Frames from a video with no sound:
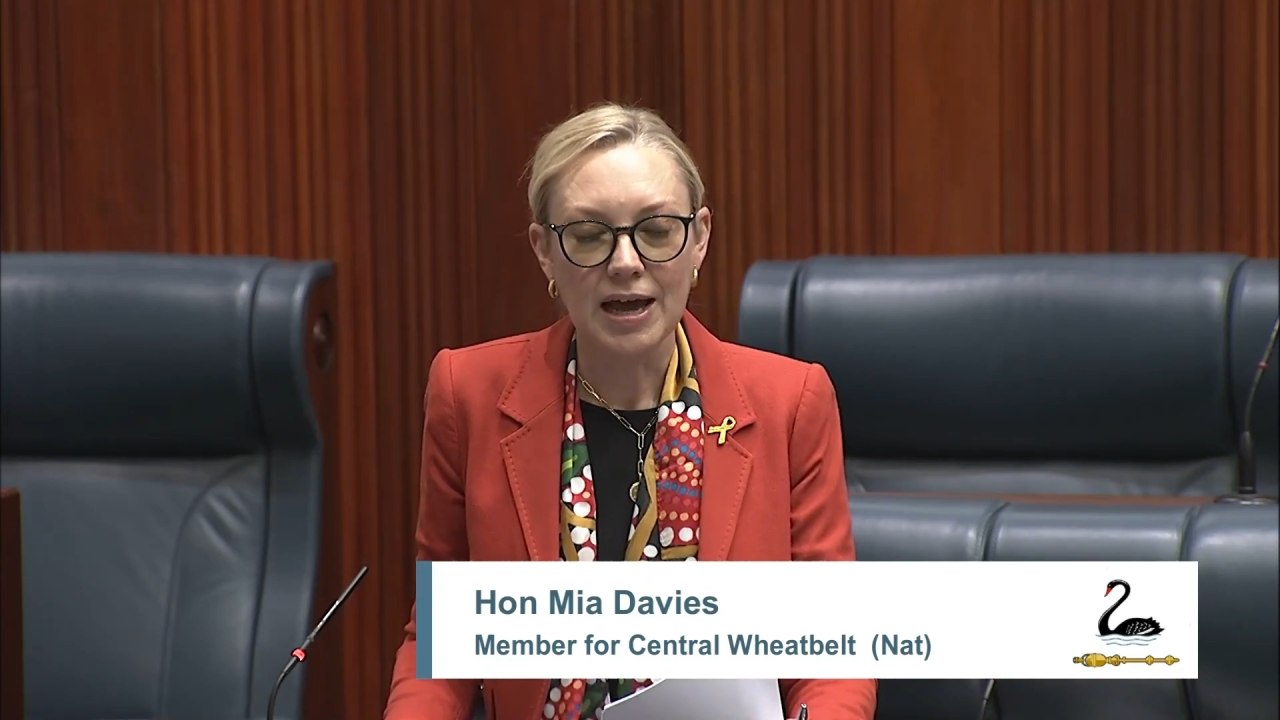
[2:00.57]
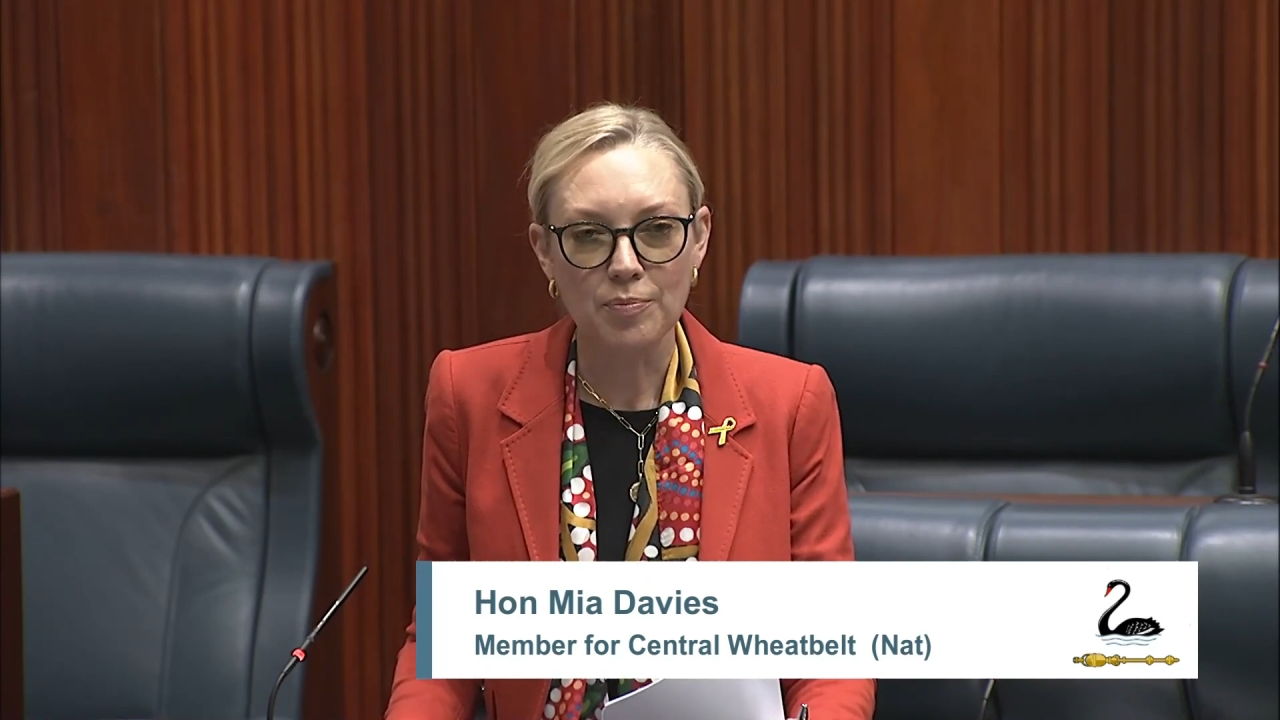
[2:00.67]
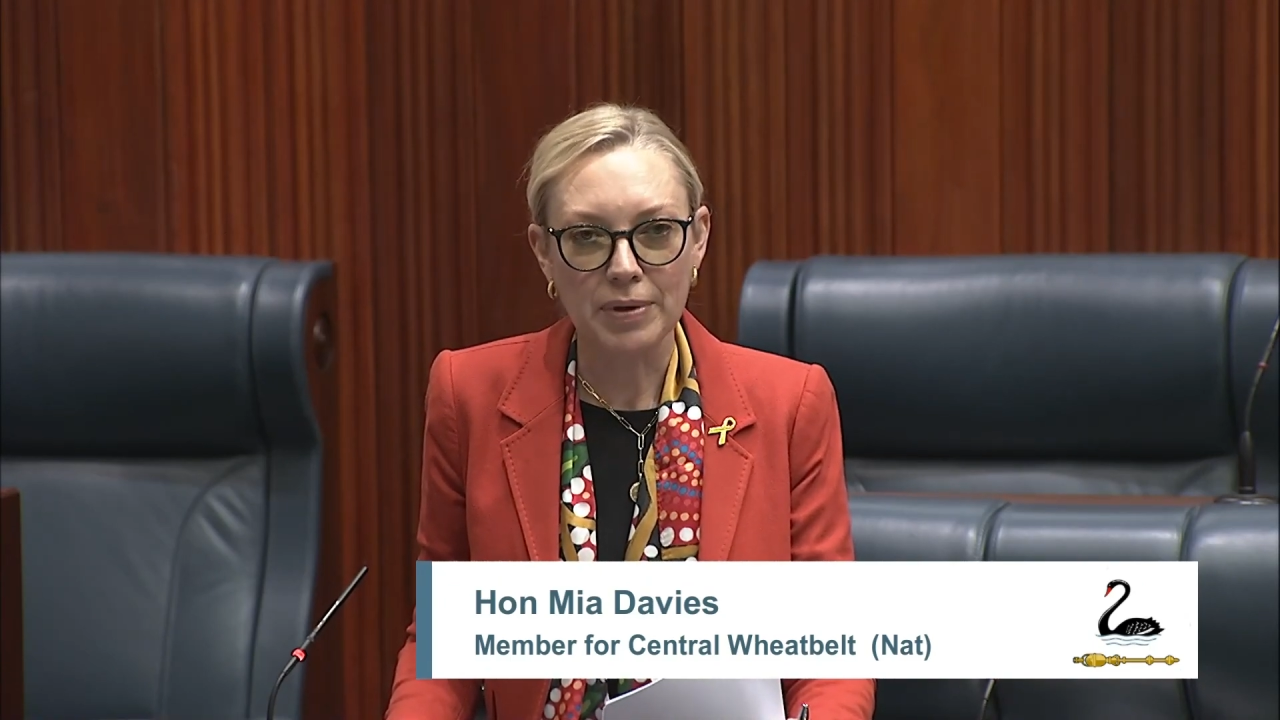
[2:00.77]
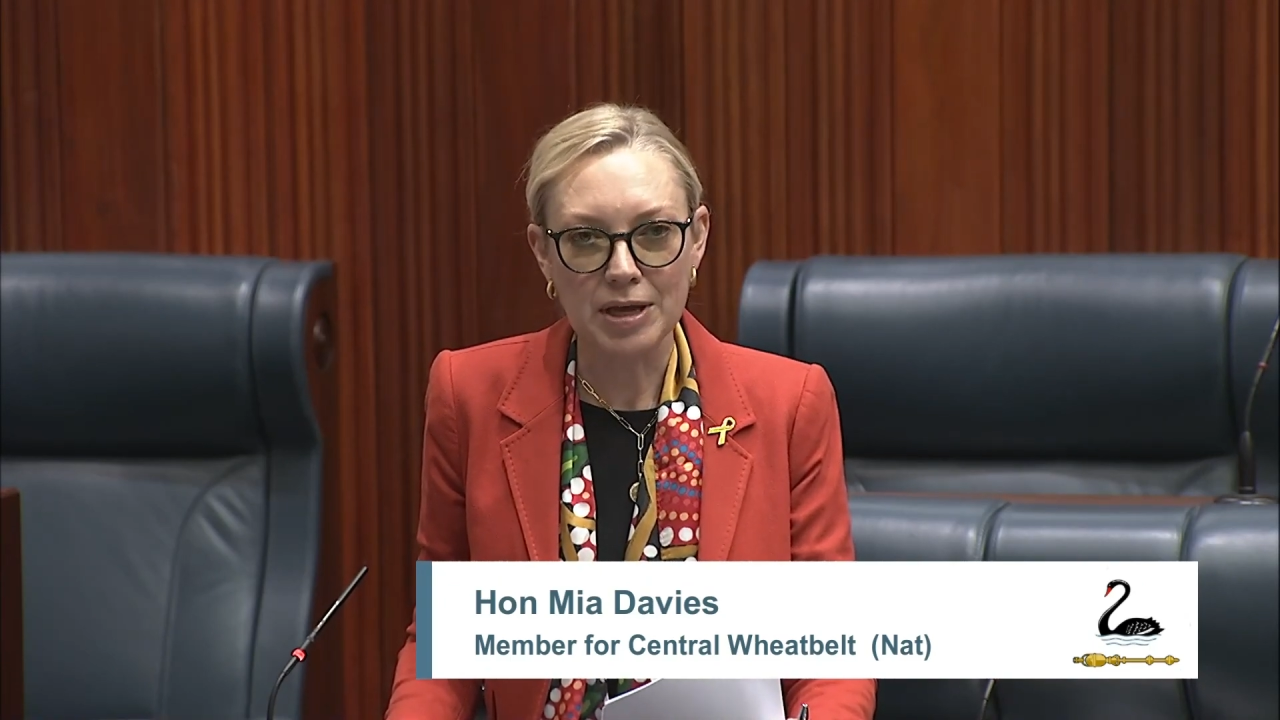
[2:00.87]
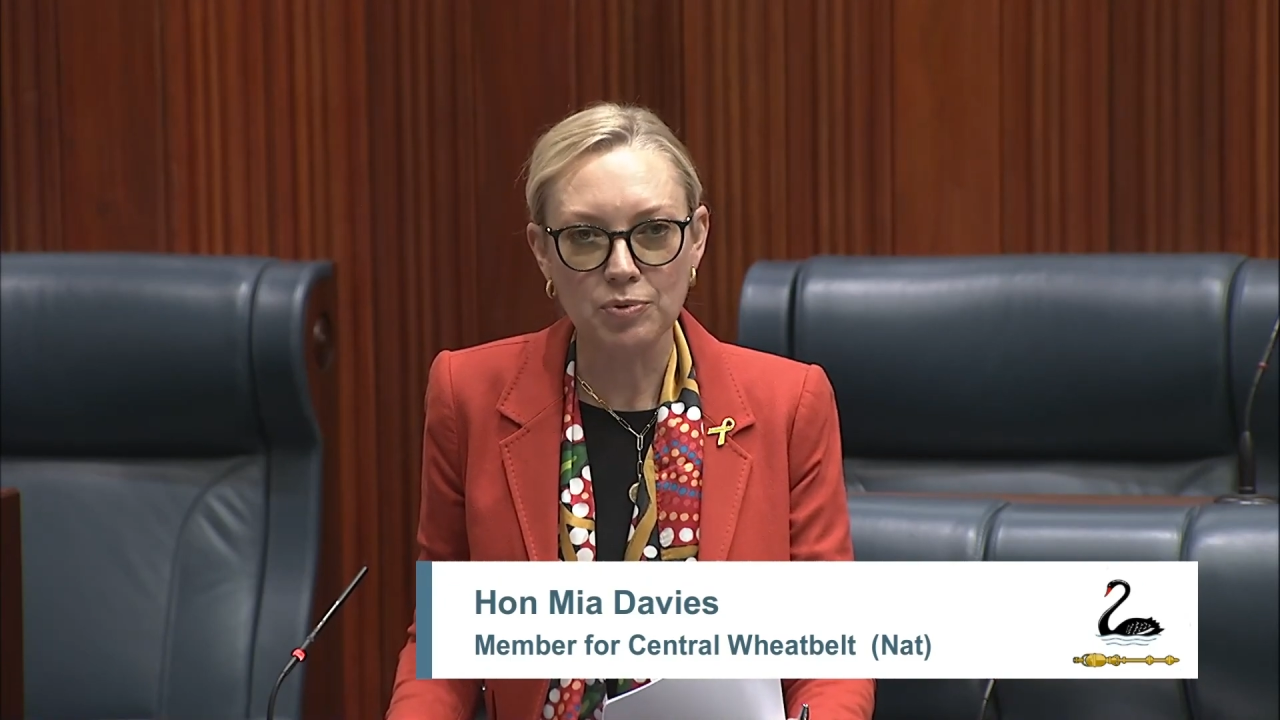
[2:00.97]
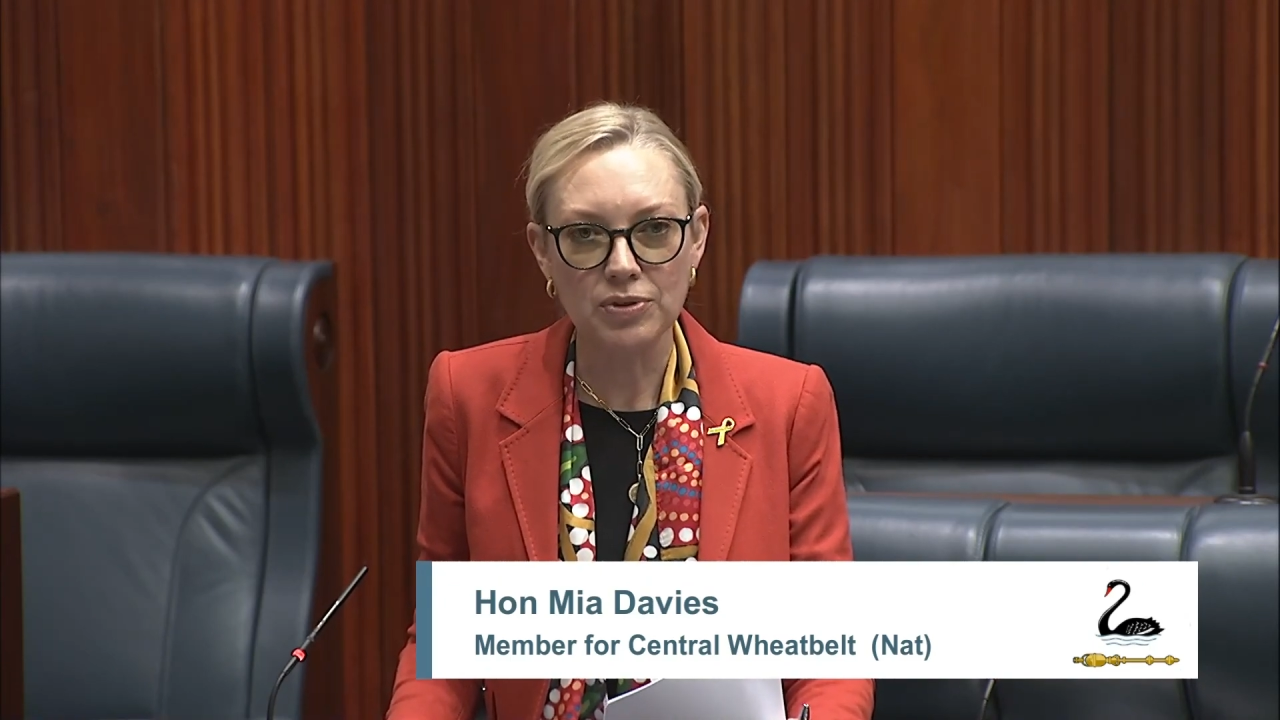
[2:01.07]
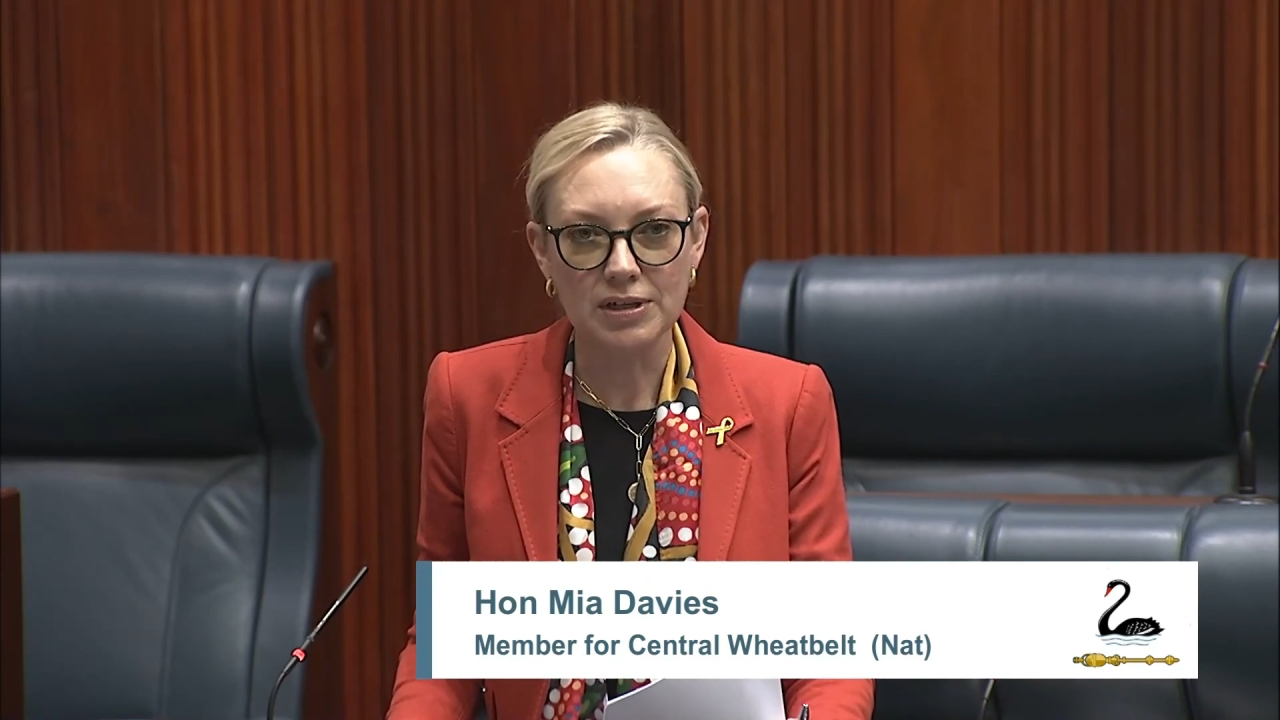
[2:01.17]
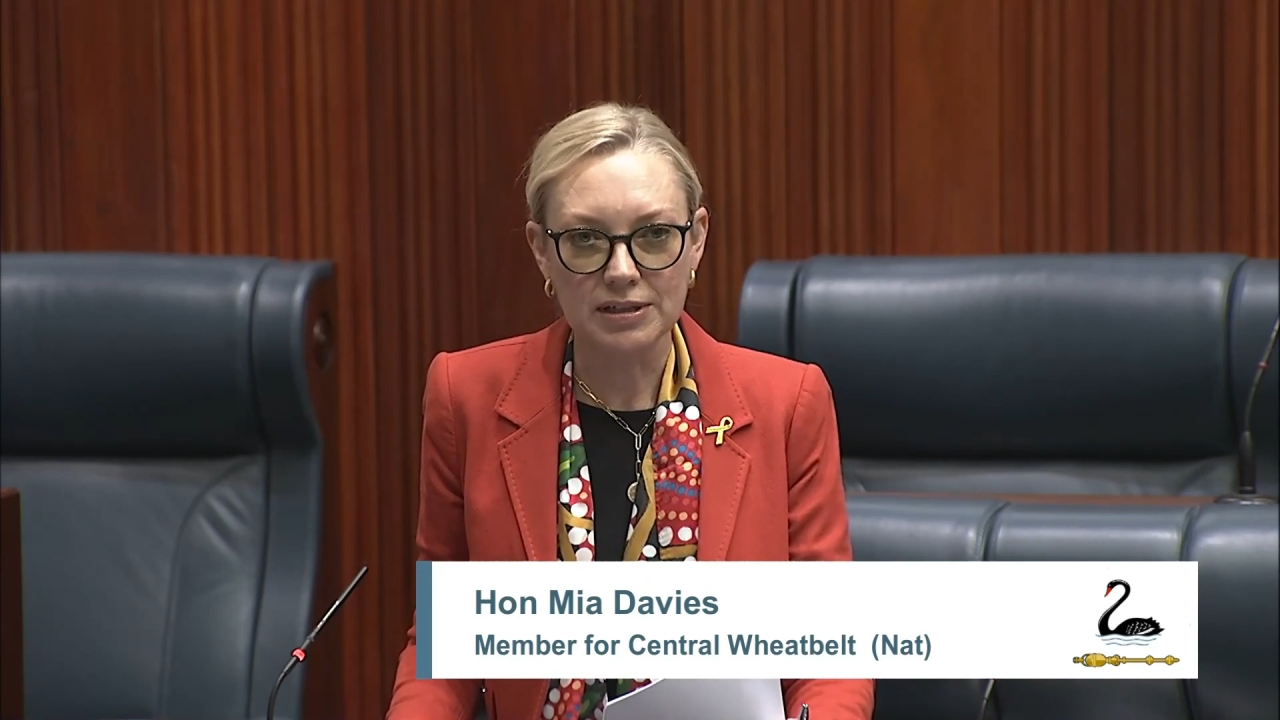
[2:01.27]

and people that